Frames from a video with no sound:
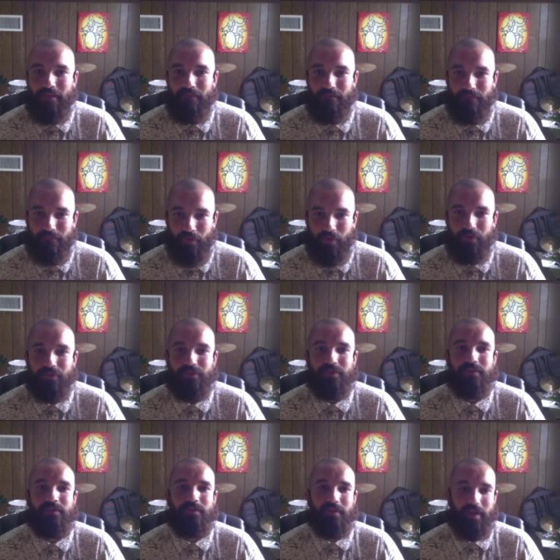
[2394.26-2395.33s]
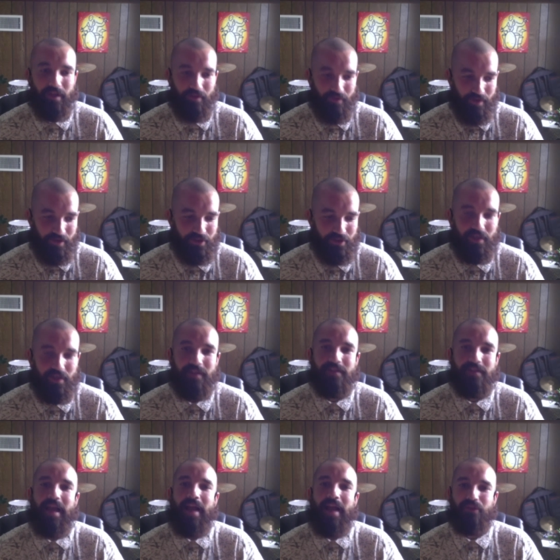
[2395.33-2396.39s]
first introduction into
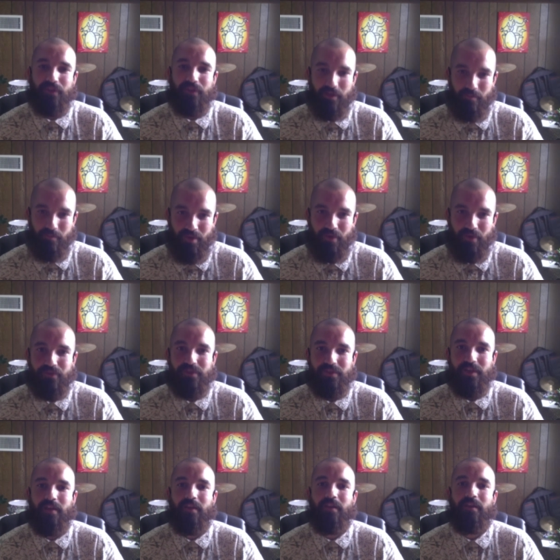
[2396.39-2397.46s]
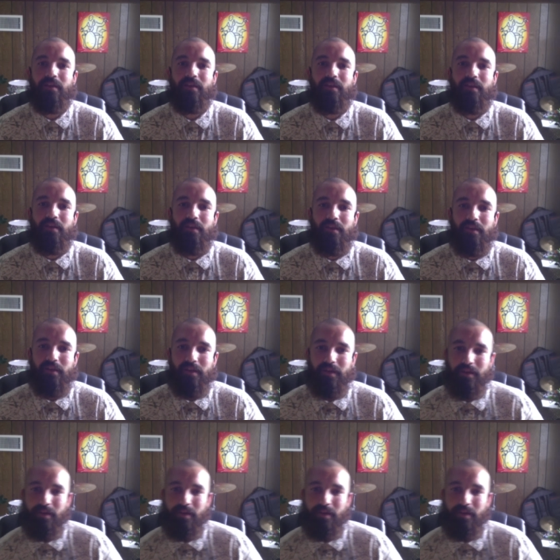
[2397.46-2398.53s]
actually composing hmm.
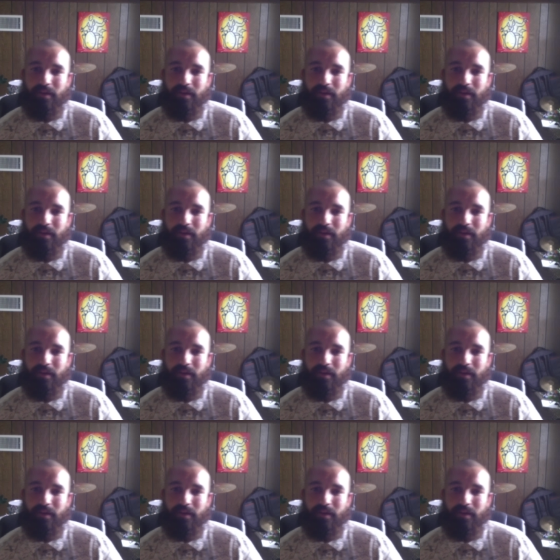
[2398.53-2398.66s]
um,